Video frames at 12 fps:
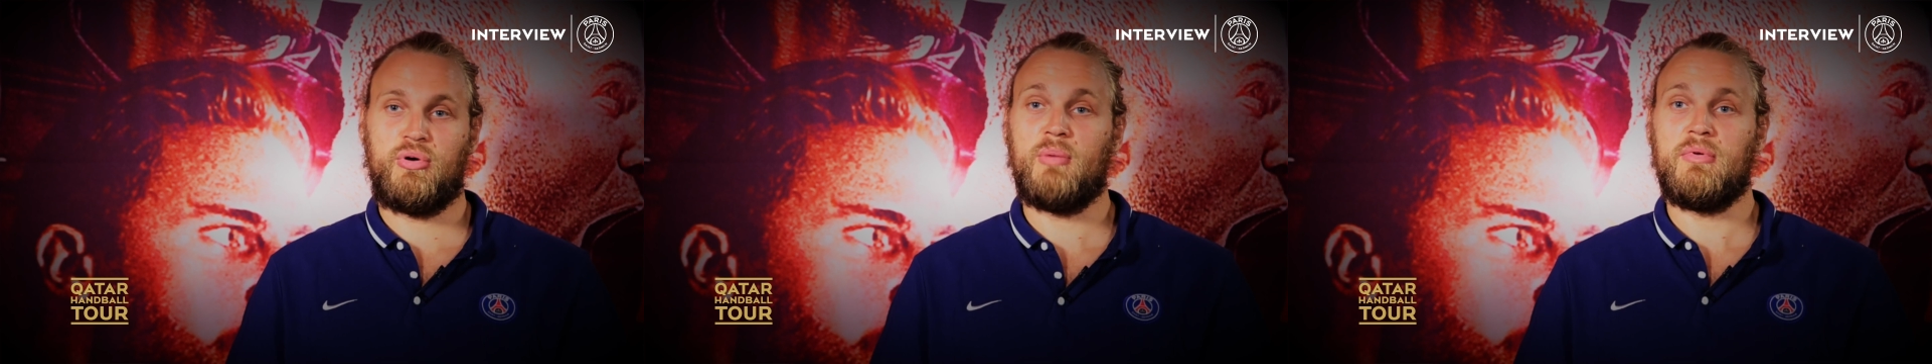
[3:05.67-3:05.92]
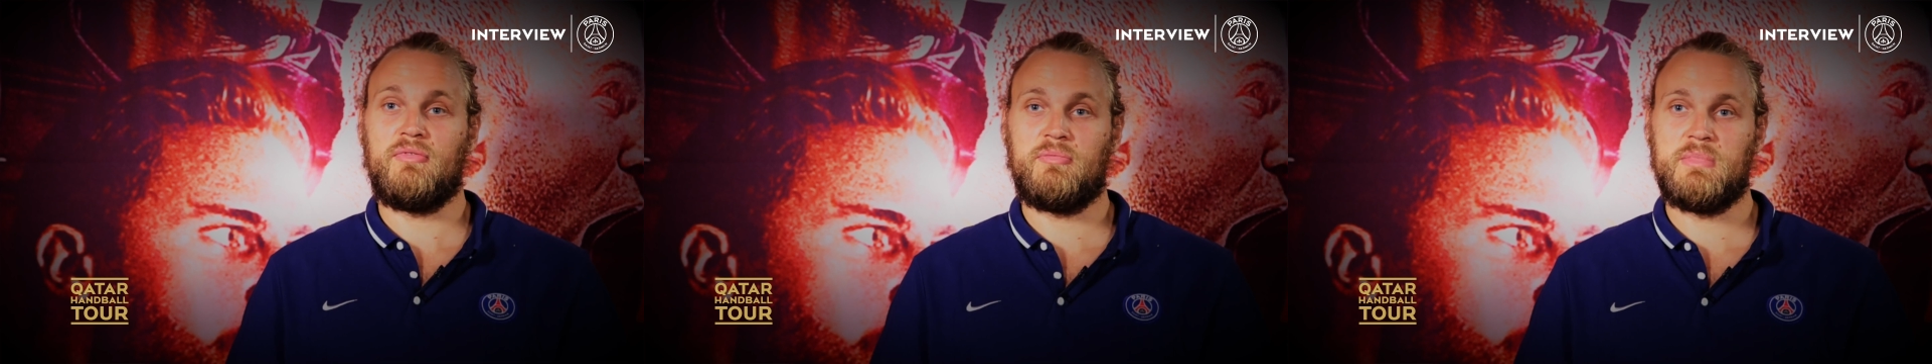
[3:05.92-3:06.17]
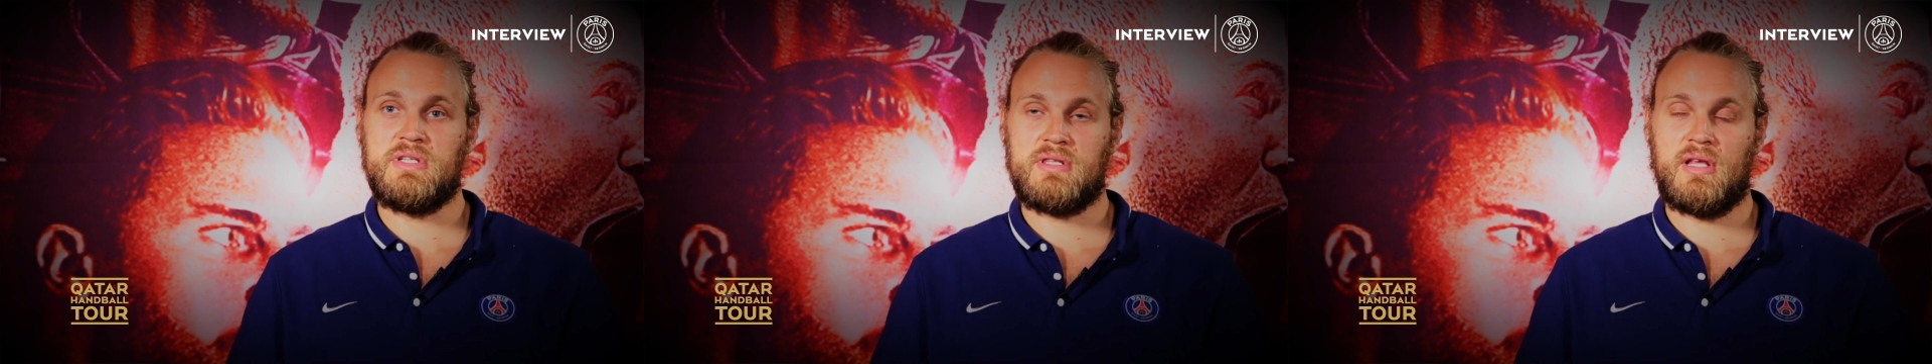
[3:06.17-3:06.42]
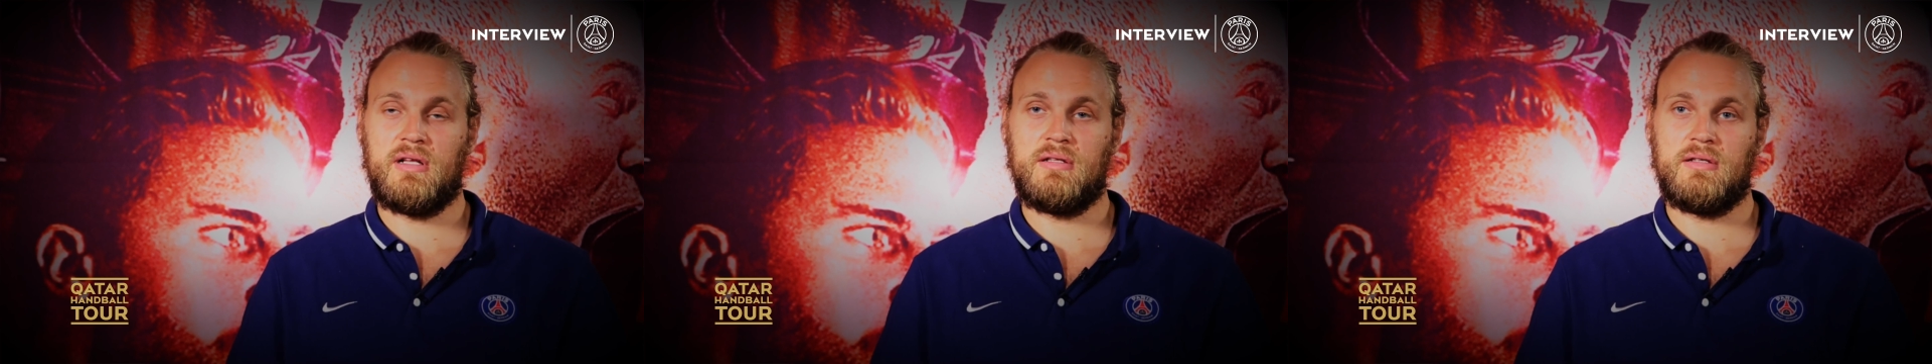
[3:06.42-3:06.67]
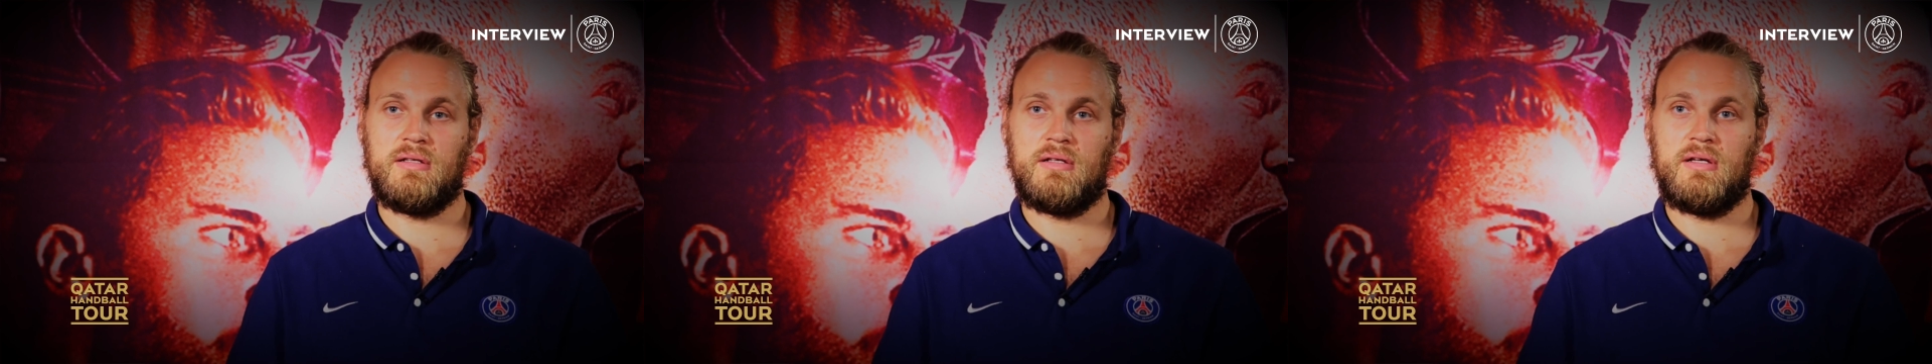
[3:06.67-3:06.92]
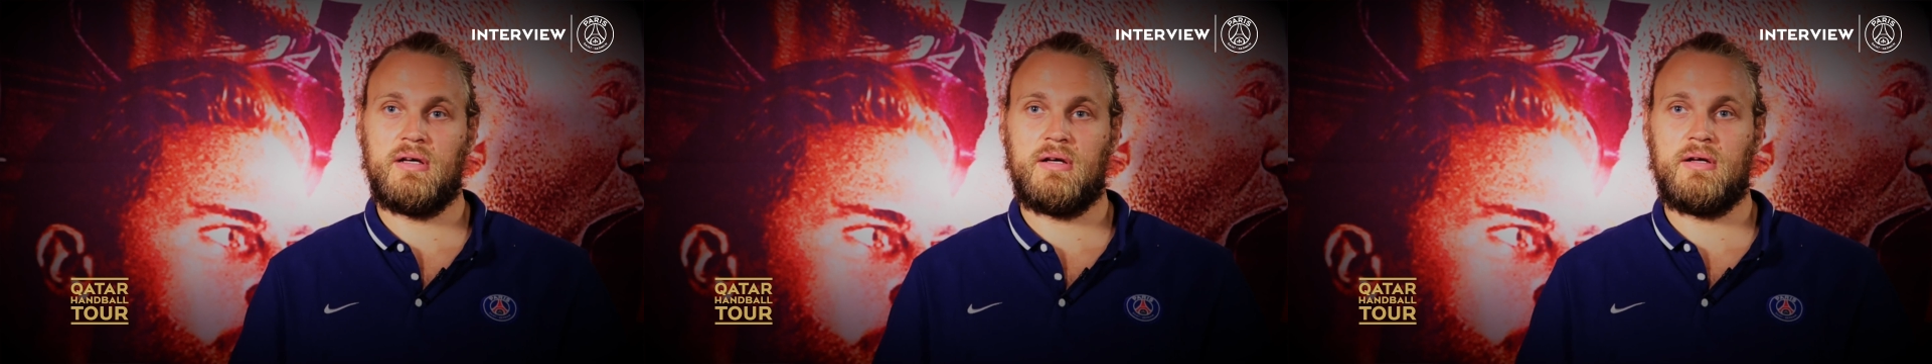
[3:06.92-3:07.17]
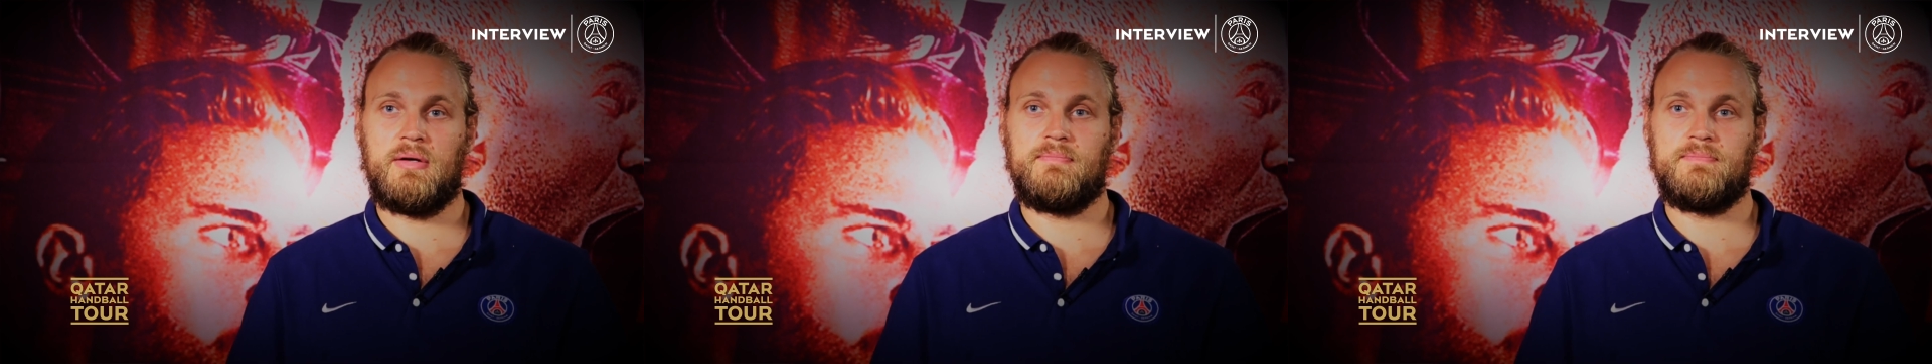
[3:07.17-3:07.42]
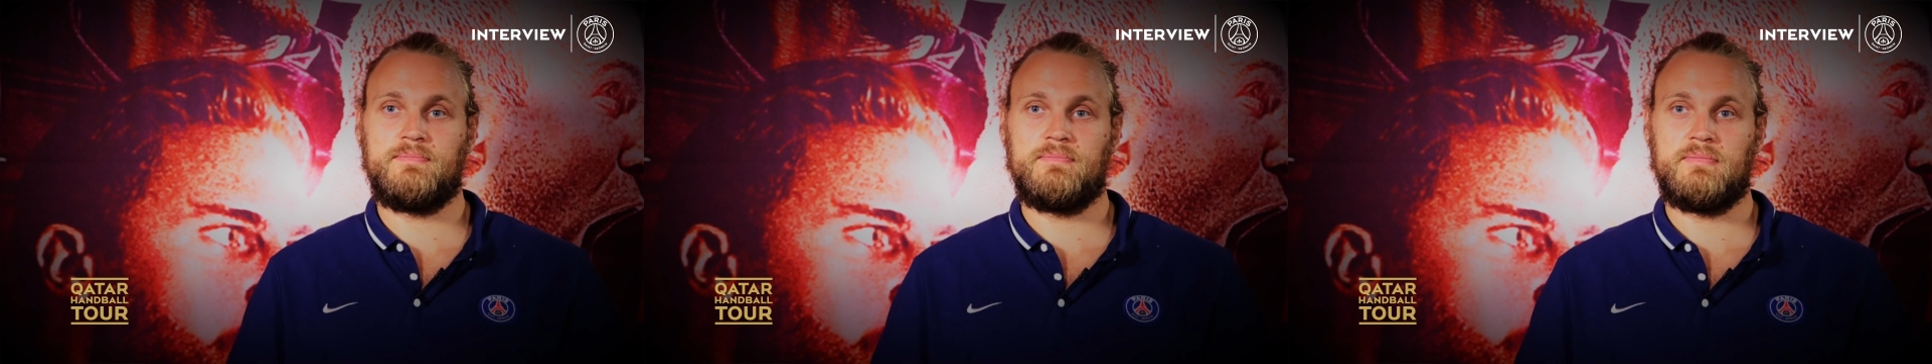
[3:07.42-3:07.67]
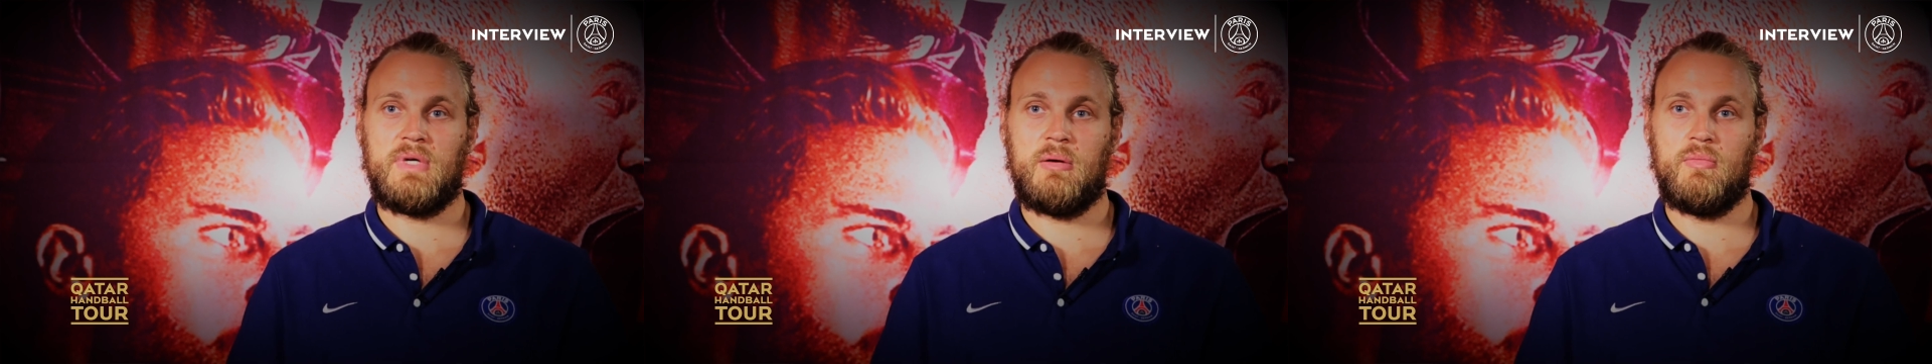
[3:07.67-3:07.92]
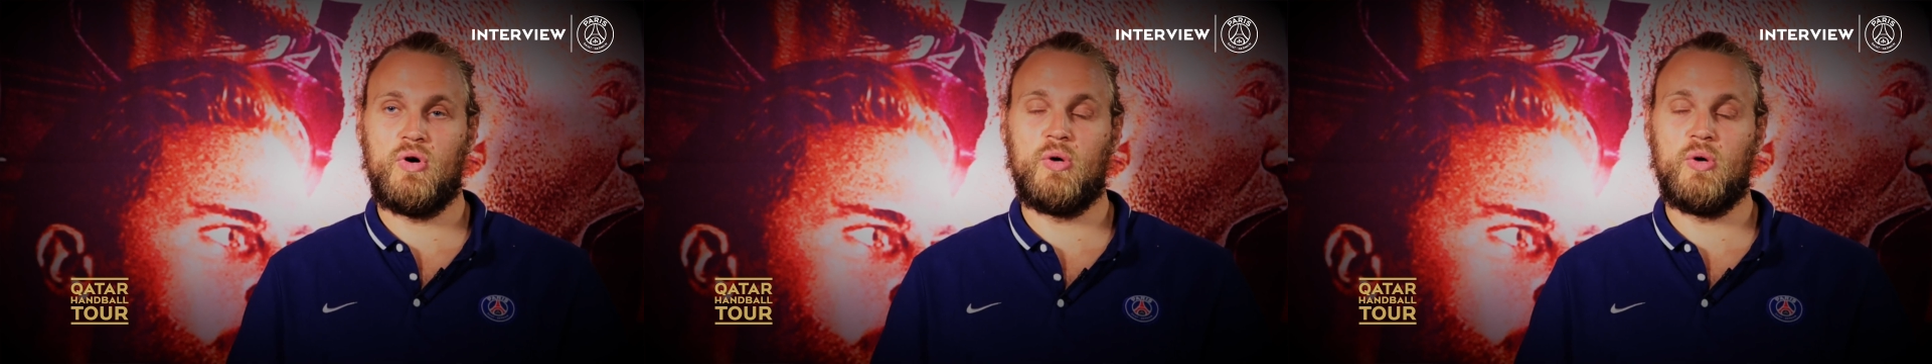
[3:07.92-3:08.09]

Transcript: problem for me still. I'm